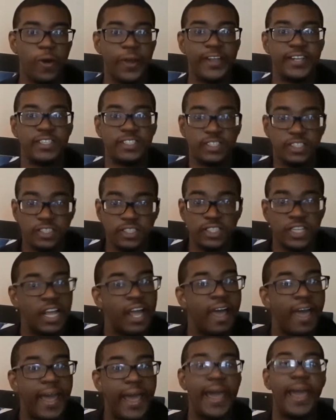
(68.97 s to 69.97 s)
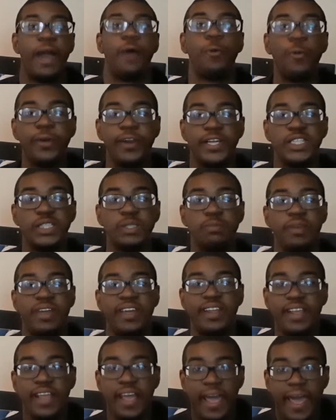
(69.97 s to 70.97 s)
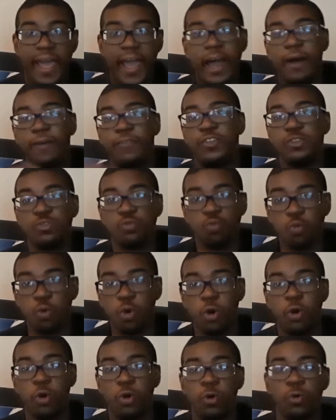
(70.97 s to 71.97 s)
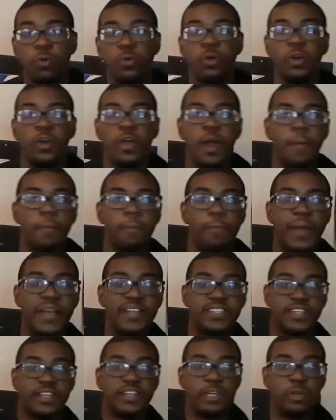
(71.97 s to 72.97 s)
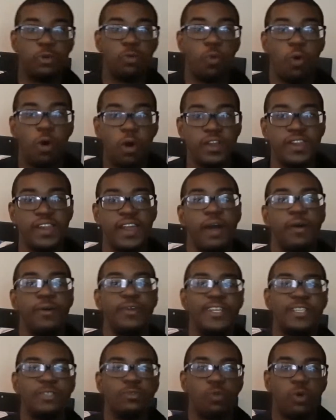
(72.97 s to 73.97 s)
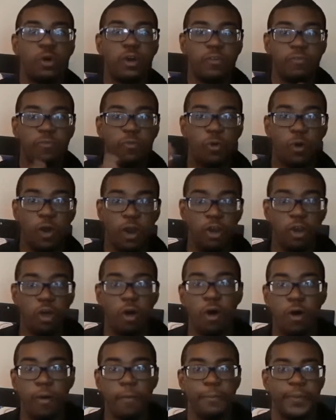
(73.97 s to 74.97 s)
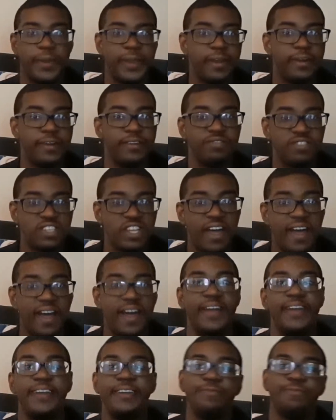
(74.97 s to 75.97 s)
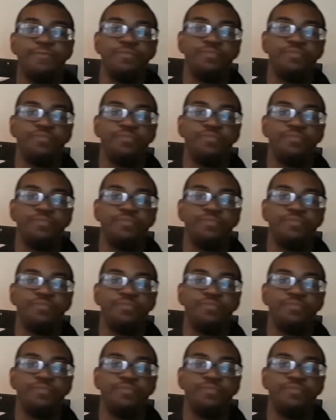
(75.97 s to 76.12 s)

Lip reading: It's just how it has been, how this world basically worked, and how it has worked for a long period of time.